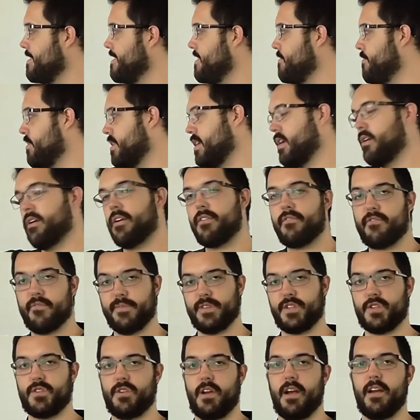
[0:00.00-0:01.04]
If we're going from
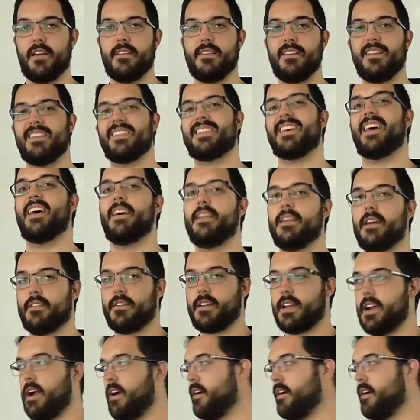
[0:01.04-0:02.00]
Australian to any other